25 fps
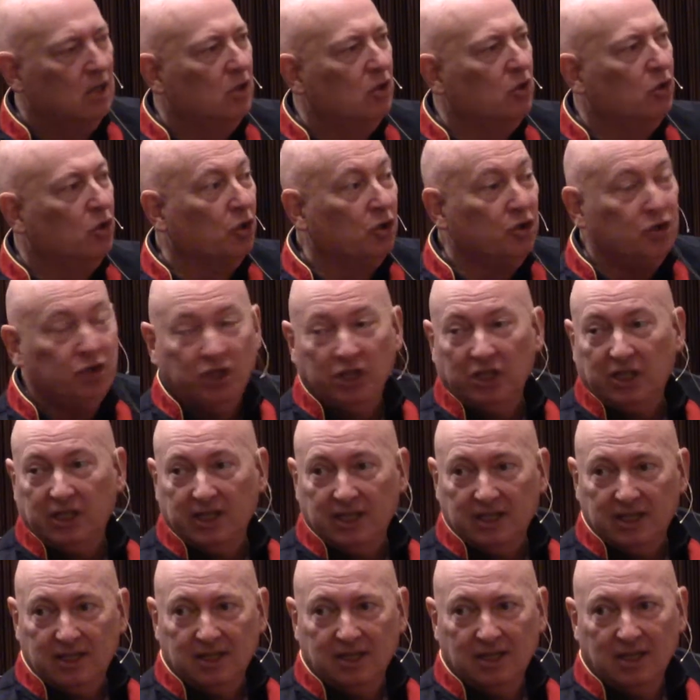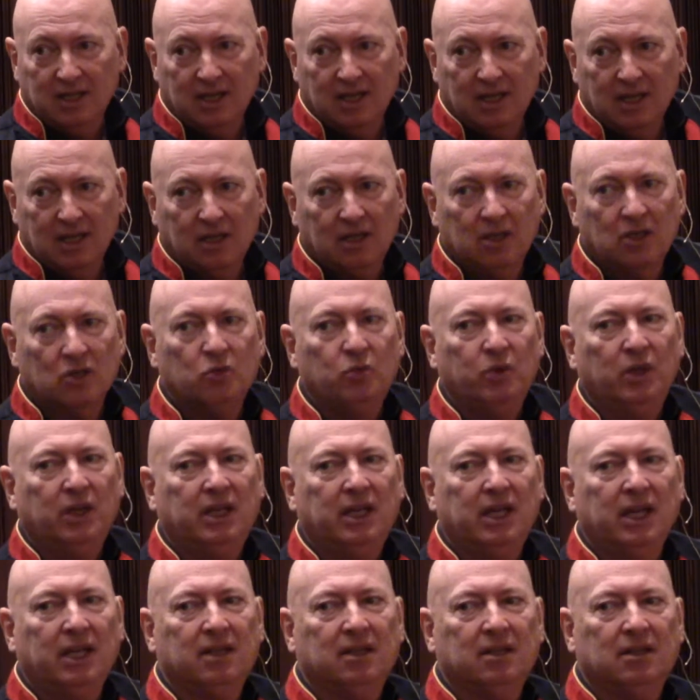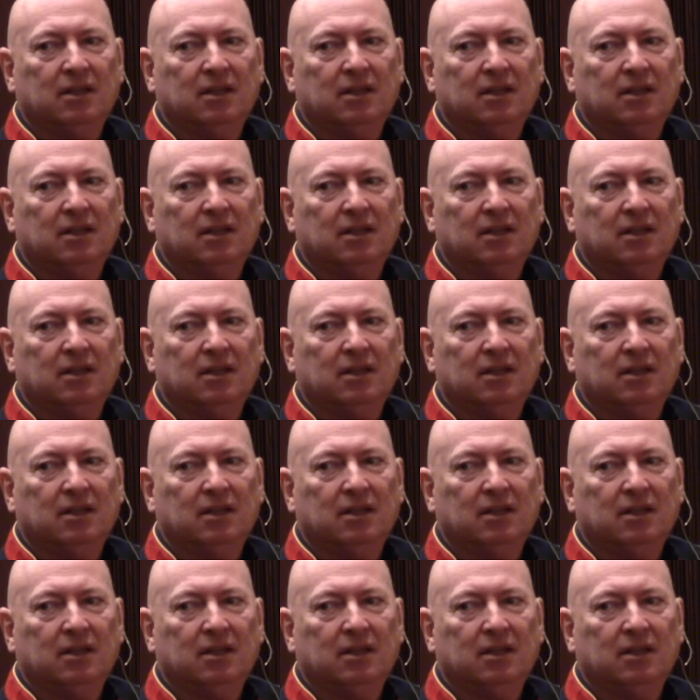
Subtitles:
the chicken, because we get